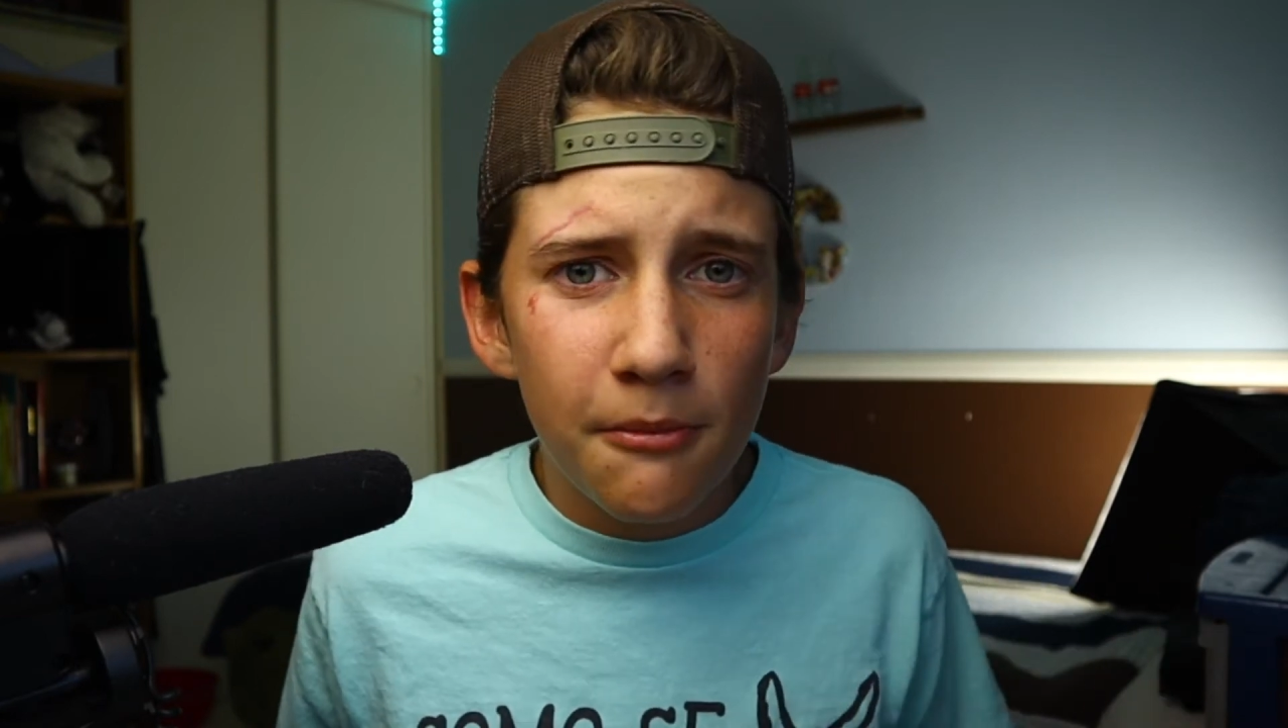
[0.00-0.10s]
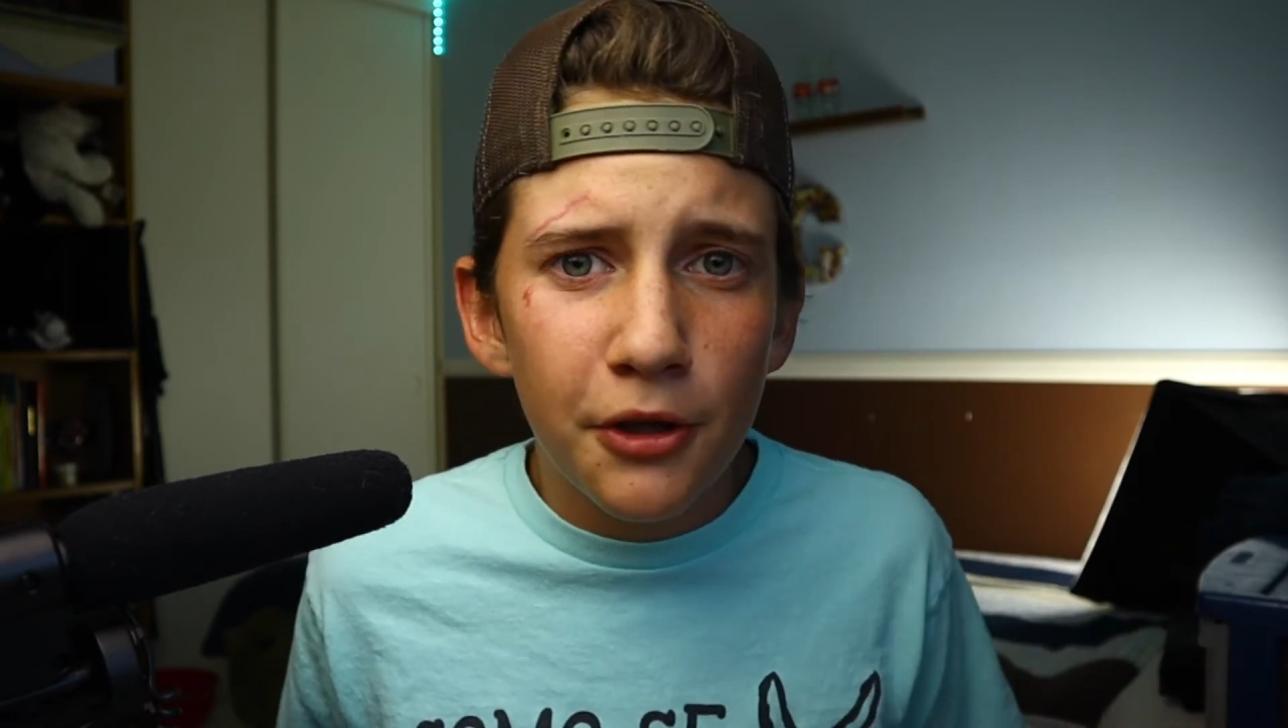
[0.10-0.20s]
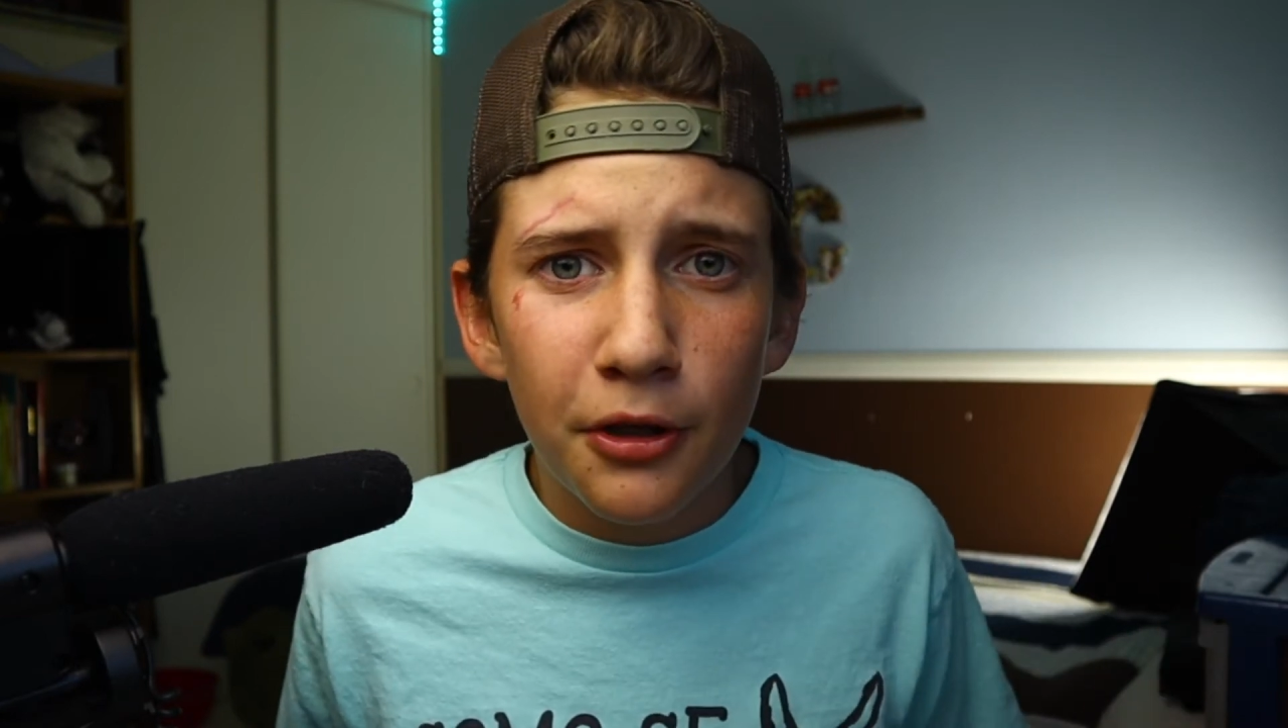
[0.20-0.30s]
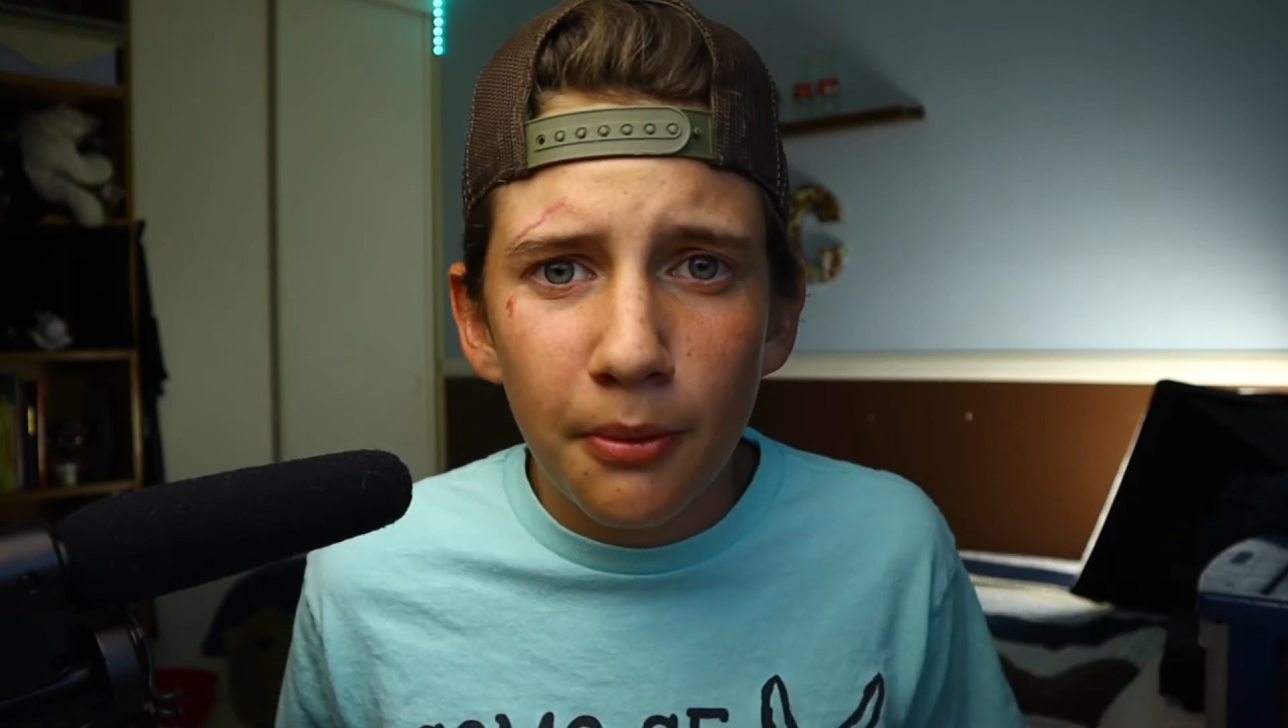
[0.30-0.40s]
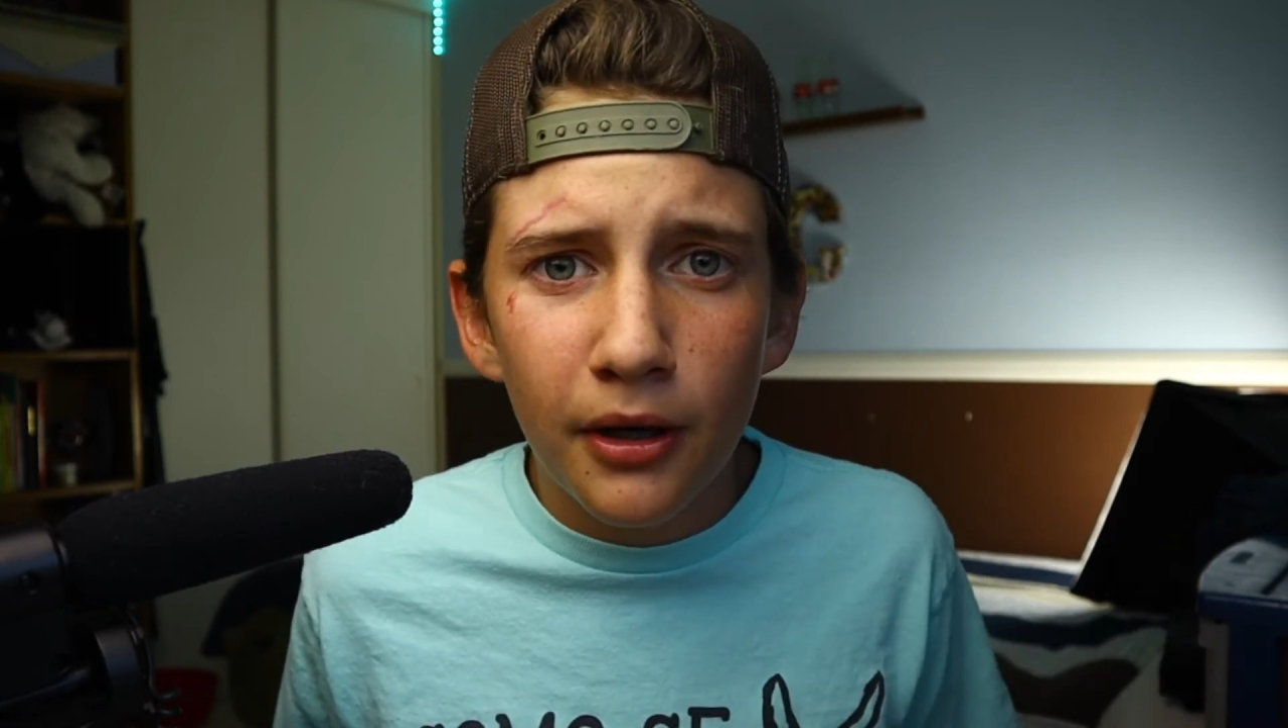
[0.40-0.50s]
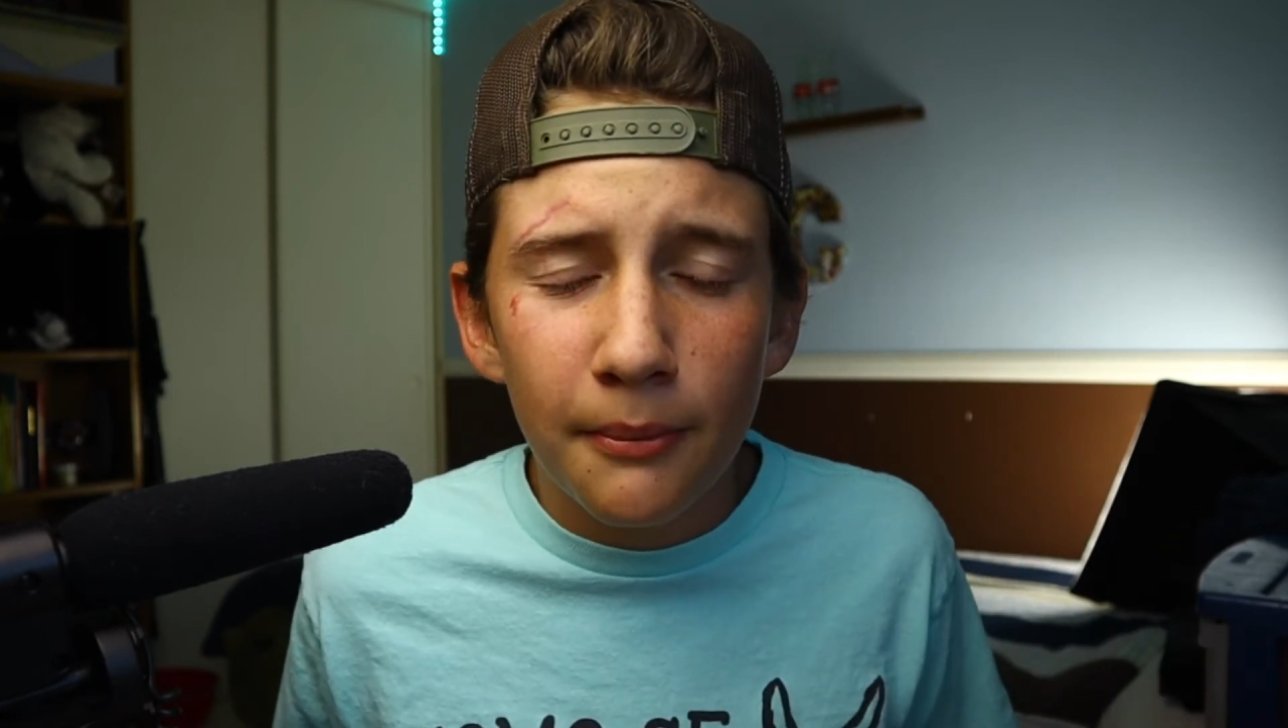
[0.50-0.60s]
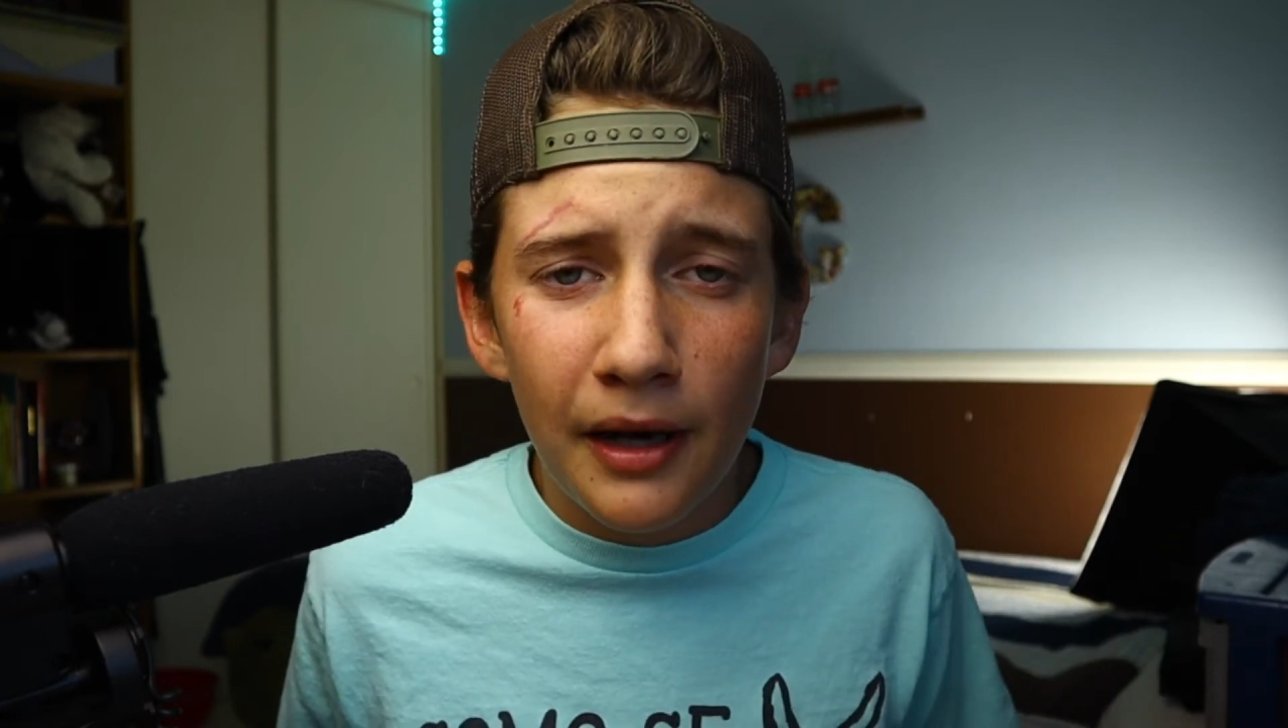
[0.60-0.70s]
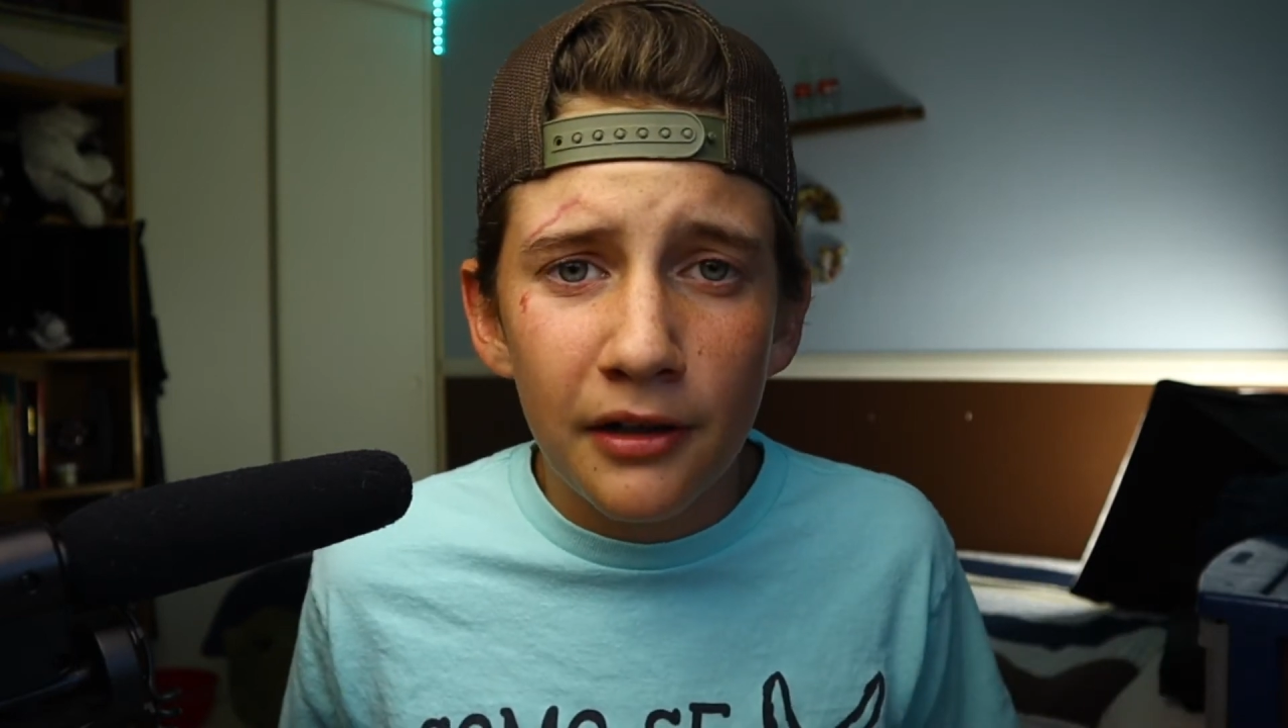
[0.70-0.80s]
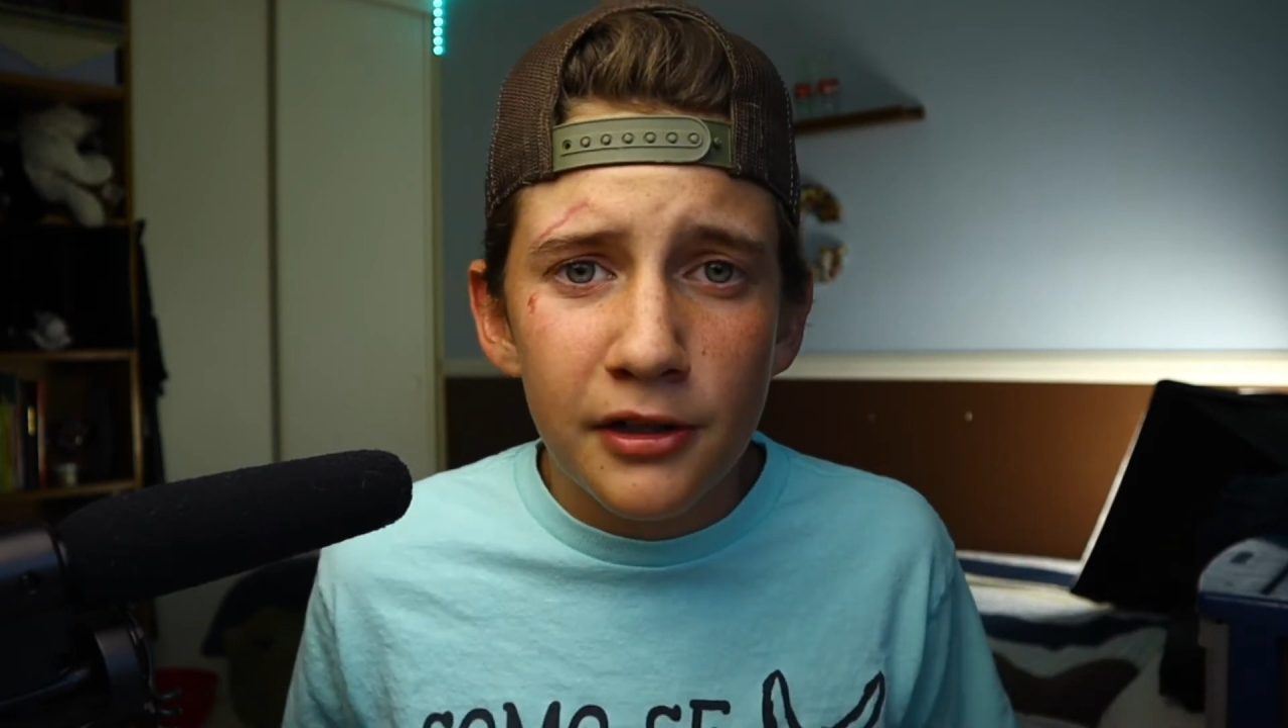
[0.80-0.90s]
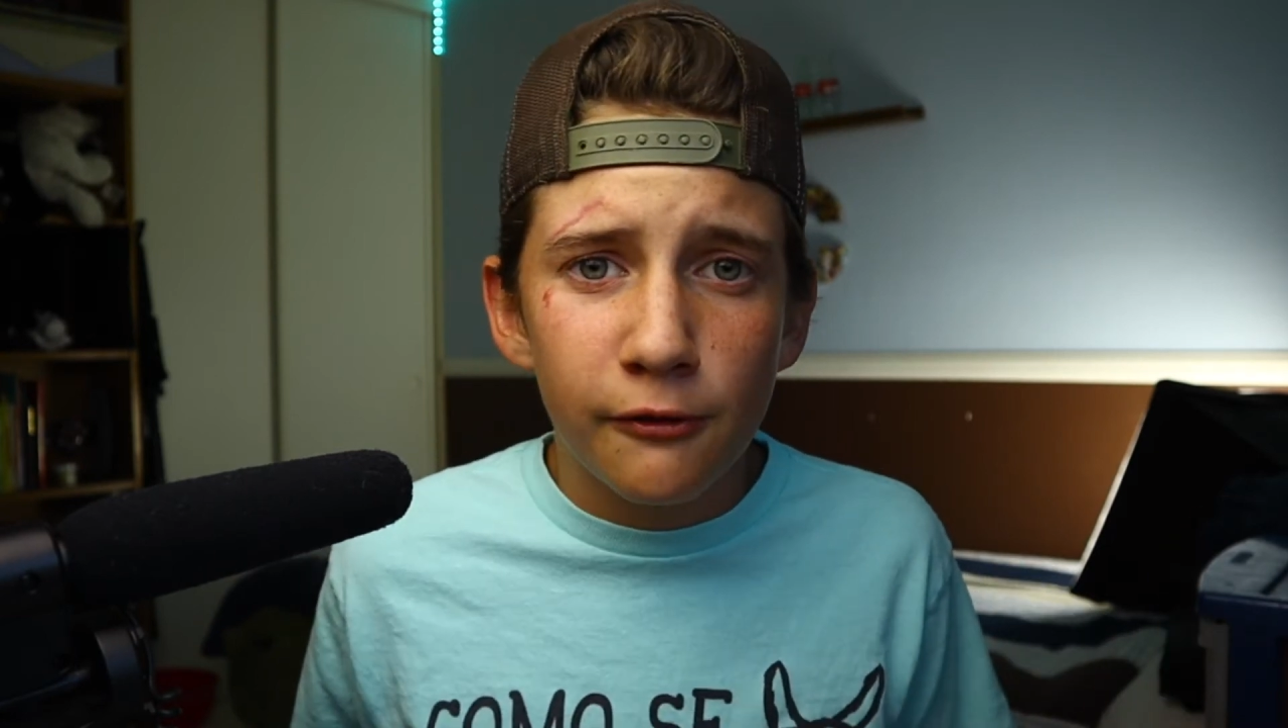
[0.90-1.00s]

third-party batteries